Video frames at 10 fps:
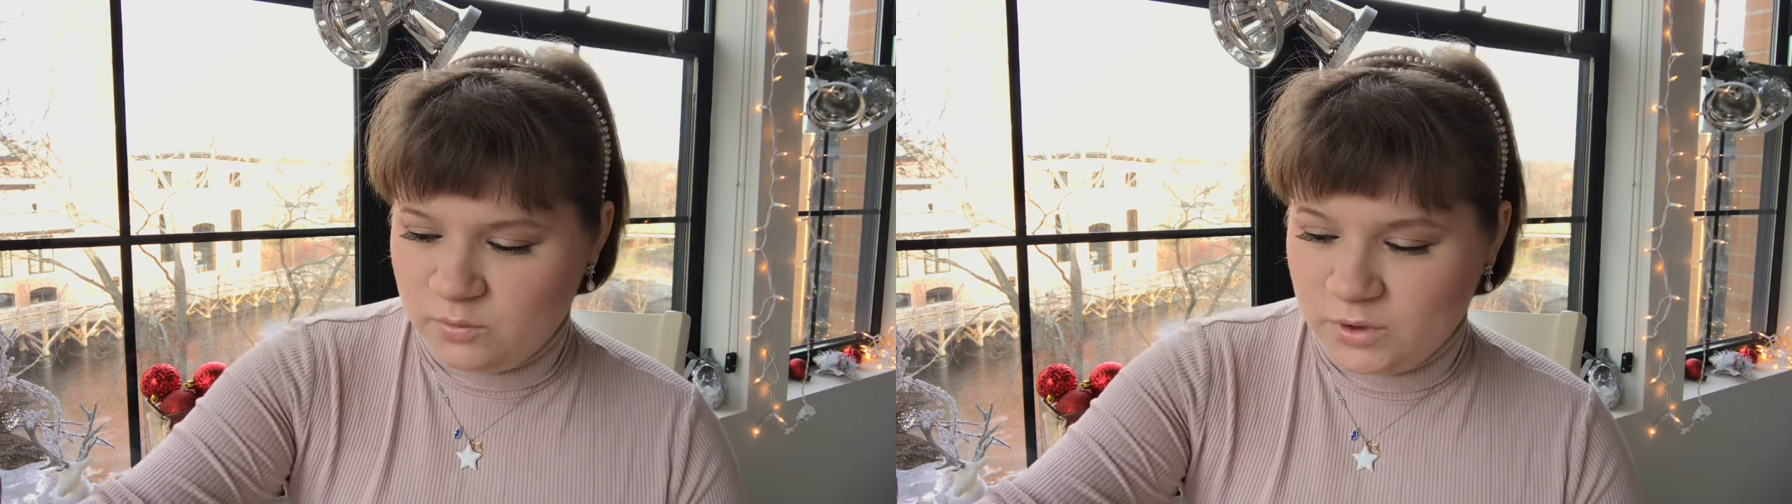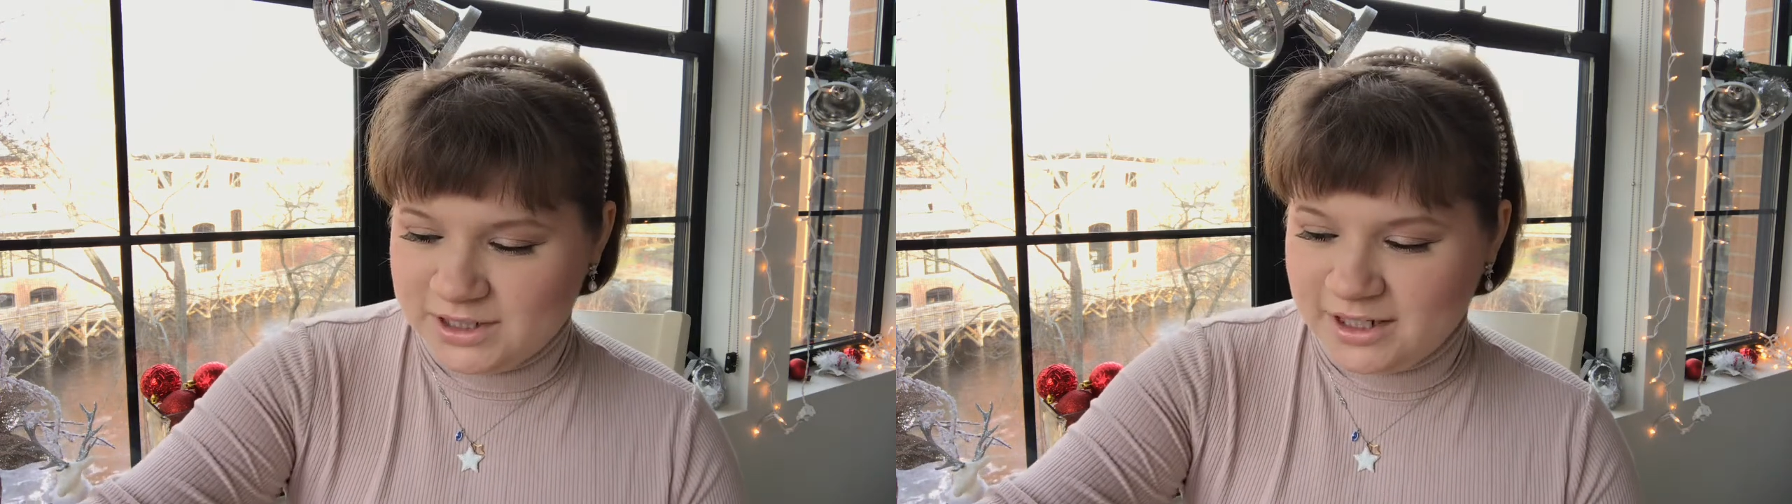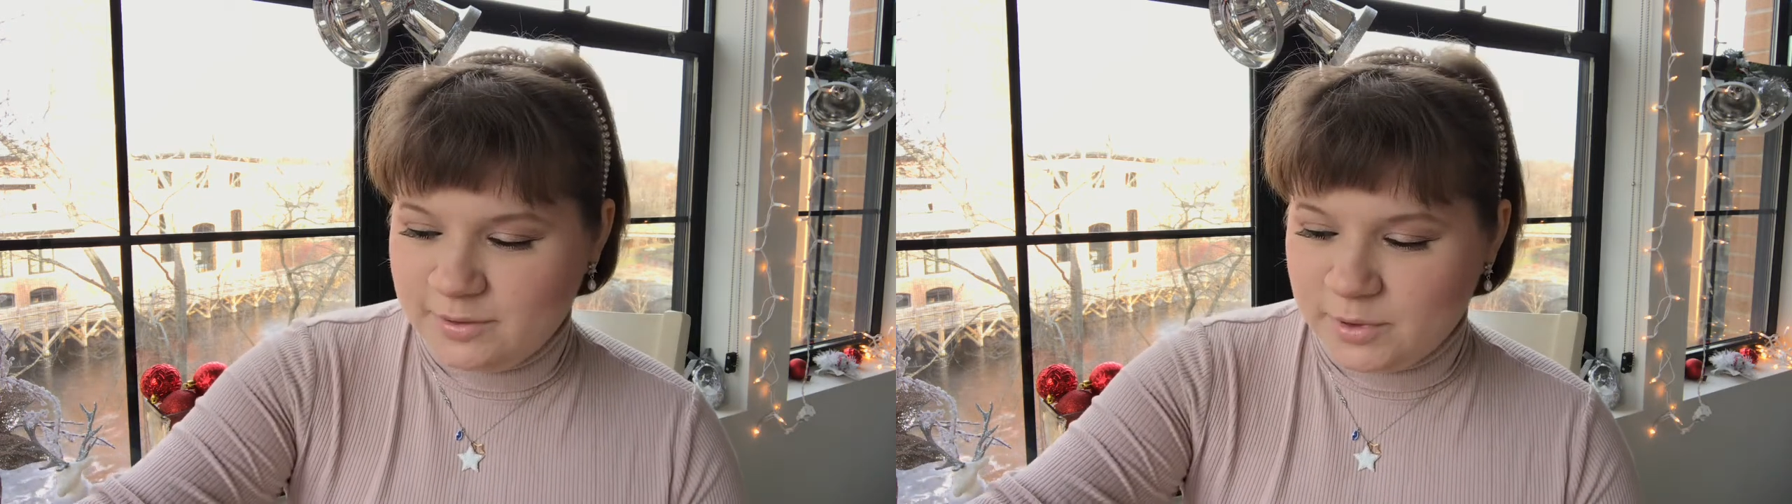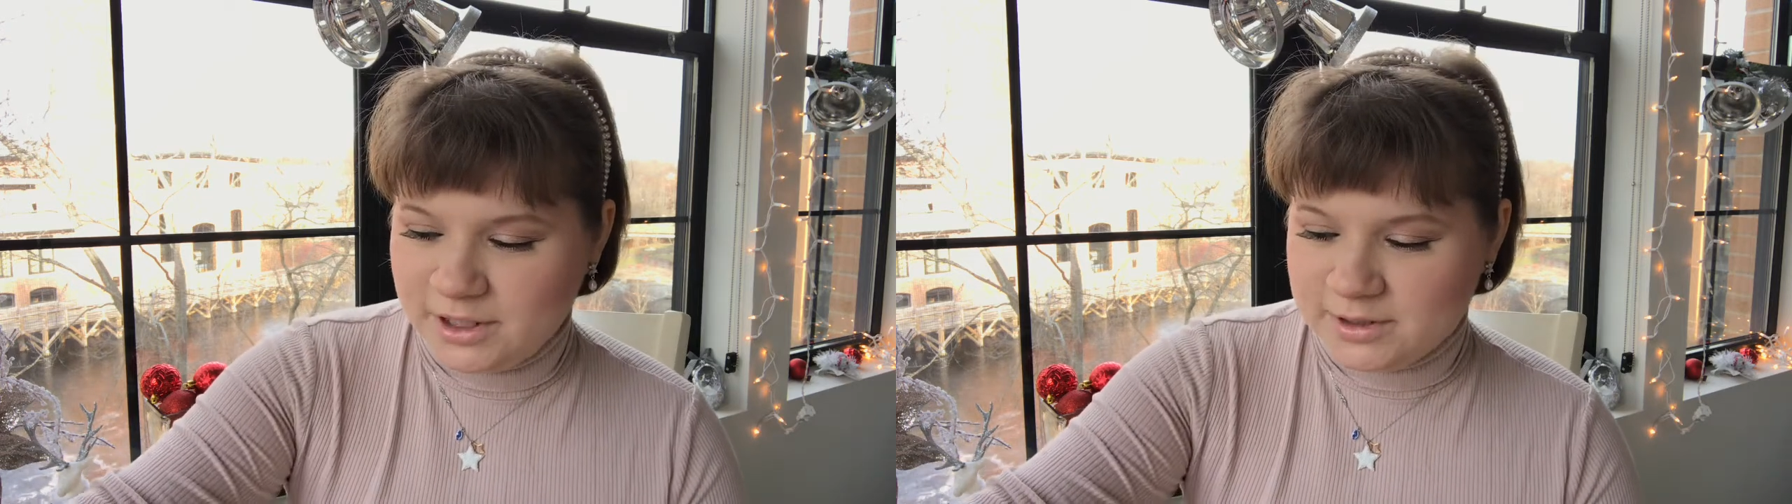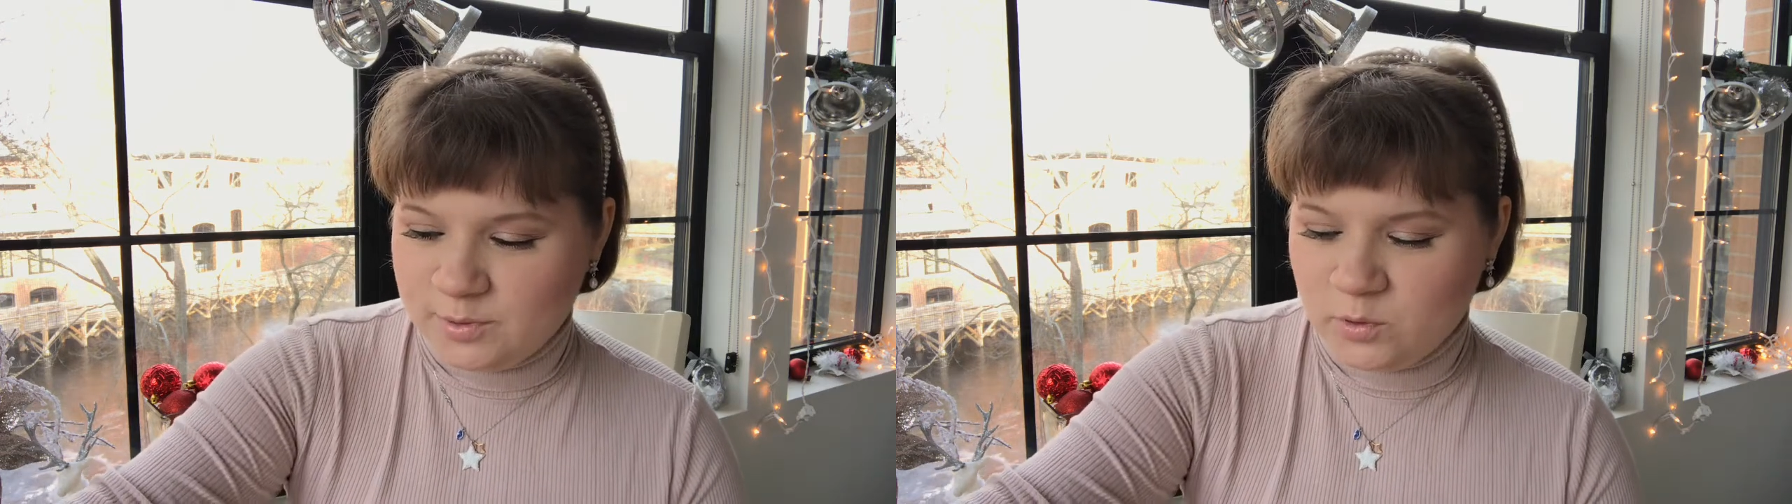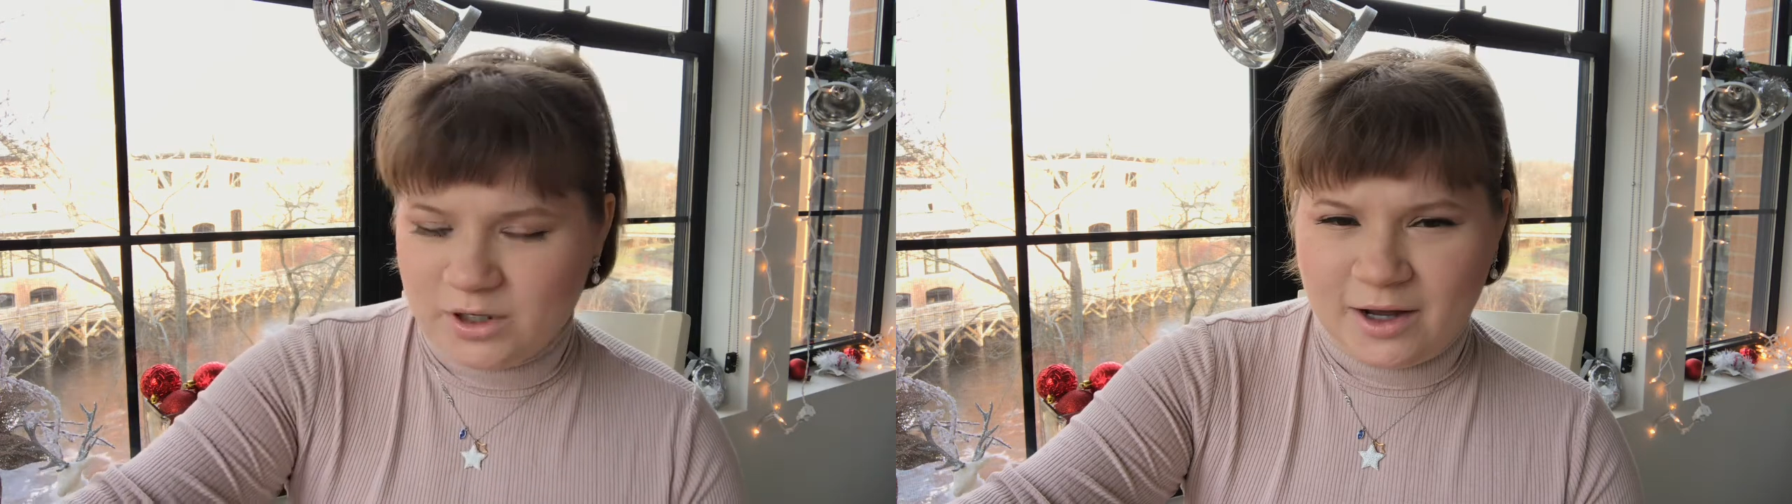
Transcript: What's an unpronounceable word?